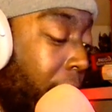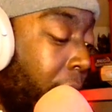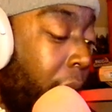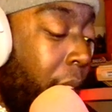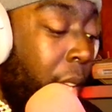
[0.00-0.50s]

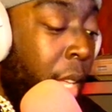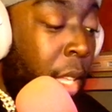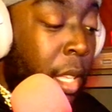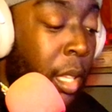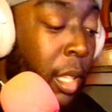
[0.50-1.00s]

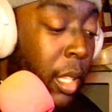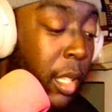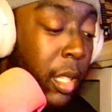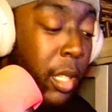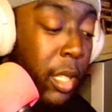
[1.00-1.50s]

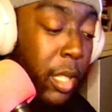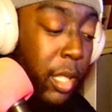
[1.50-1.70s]
Nobody speaks.